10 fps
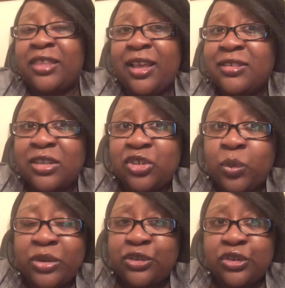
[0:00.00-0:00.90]
things that she
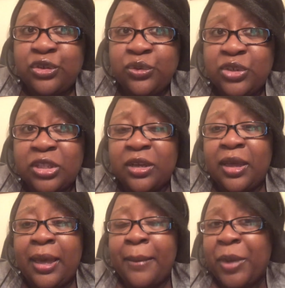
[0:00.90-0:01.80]
wants to do to the
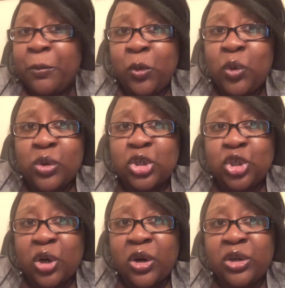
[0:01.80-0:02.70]
people who were in
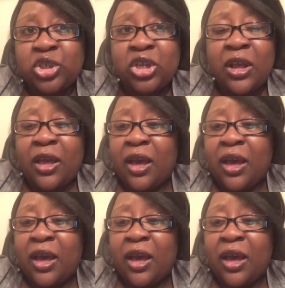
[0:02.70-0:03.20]
charge